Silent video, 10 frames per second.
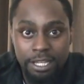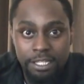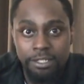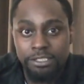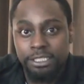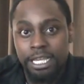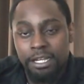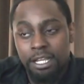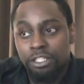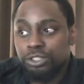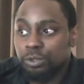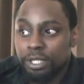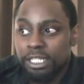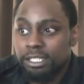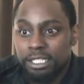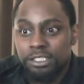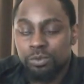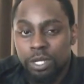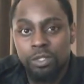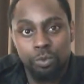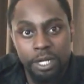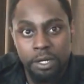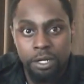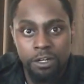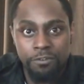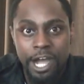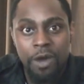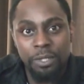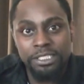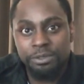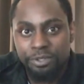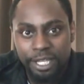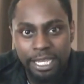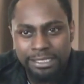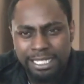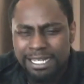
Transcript: You understand? So he's well aware of how we do things.